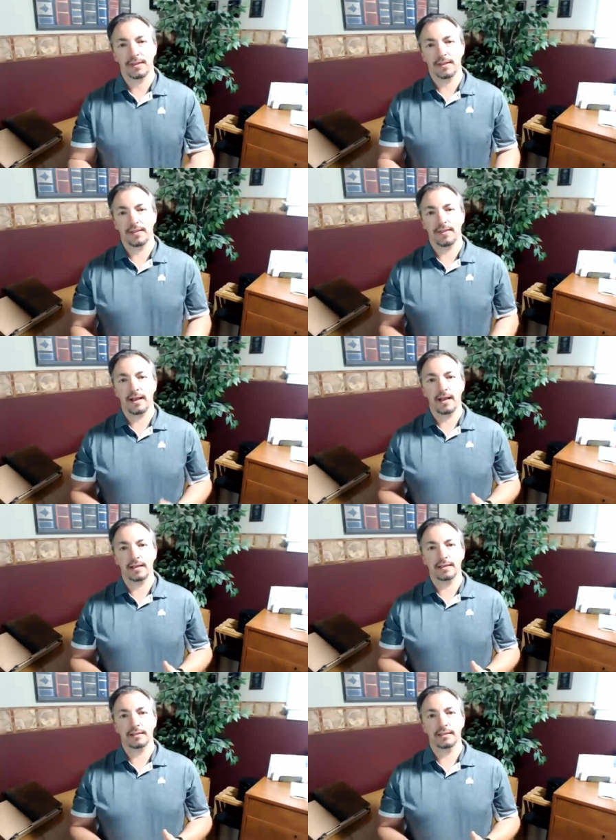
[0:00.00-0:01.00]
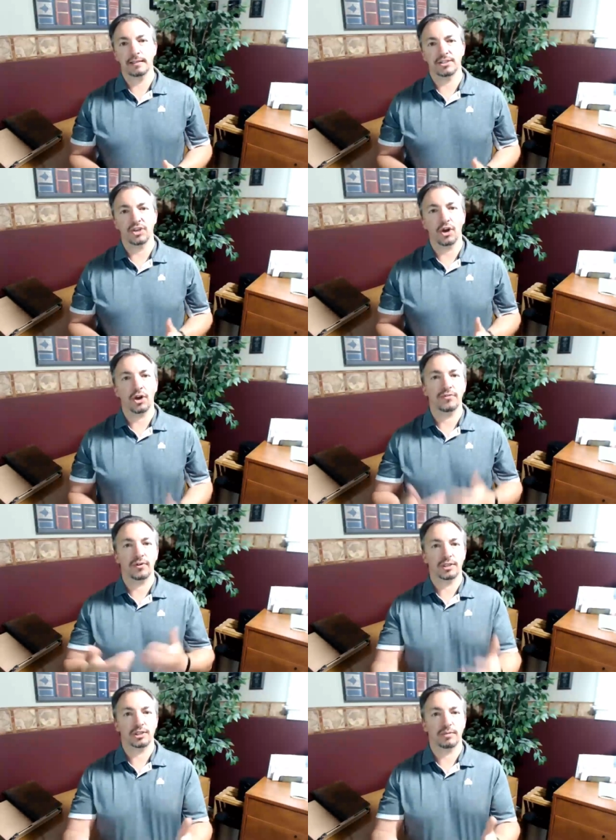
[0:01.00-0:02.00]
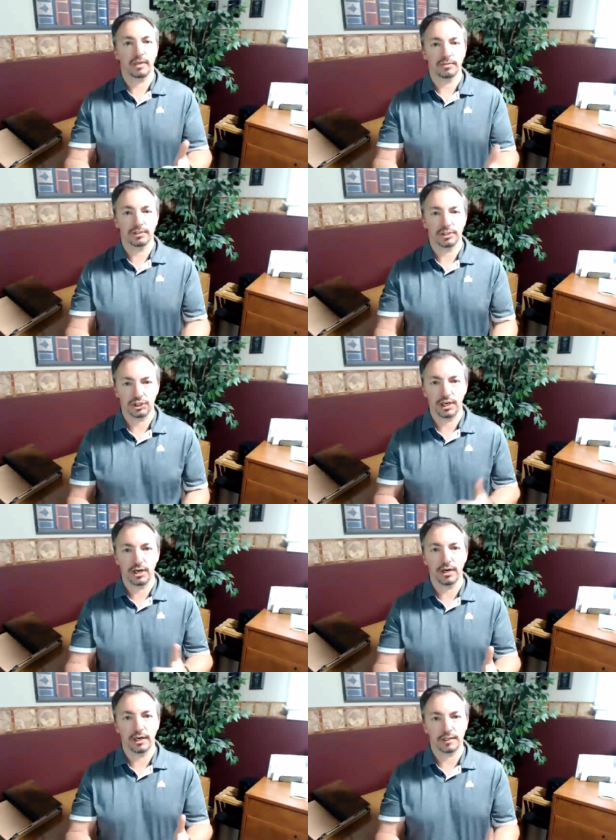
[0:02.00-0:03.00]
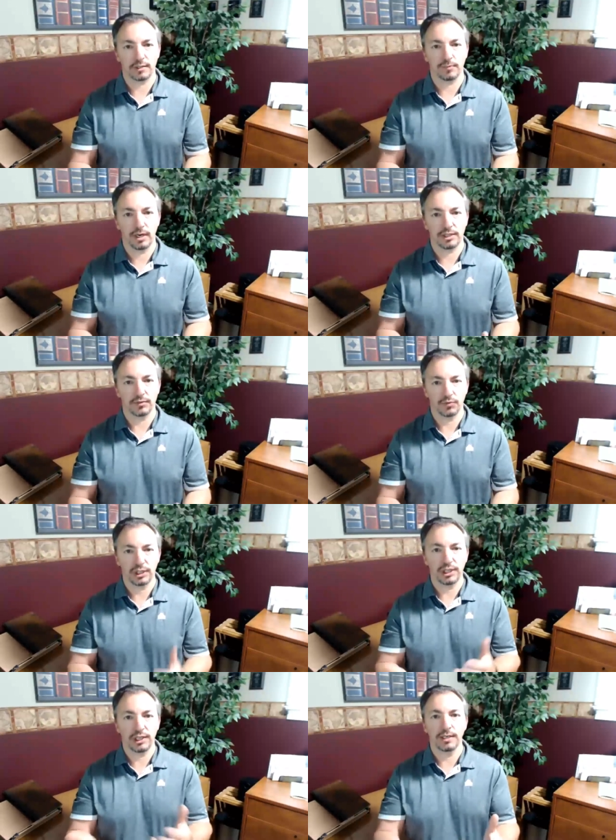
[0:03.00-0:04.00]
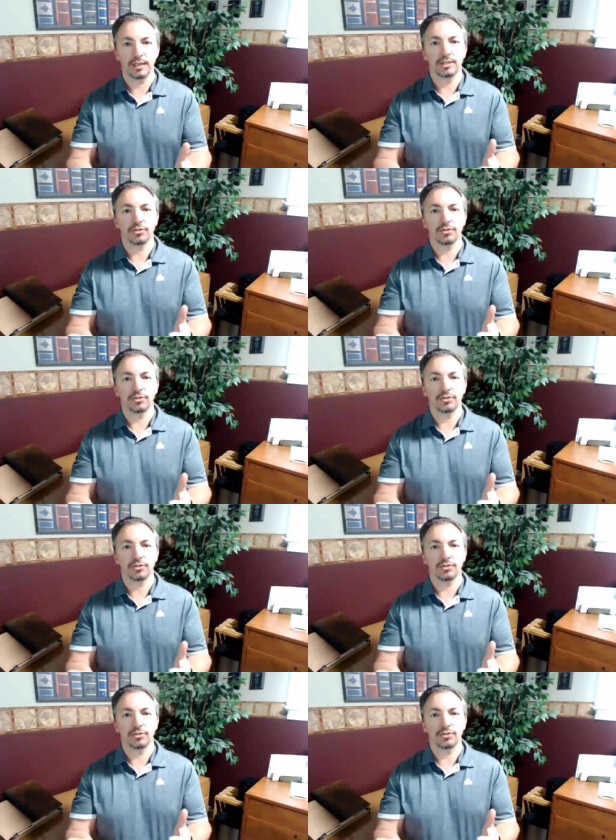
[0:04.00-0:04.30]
that it's hard for us to be able to share and express and really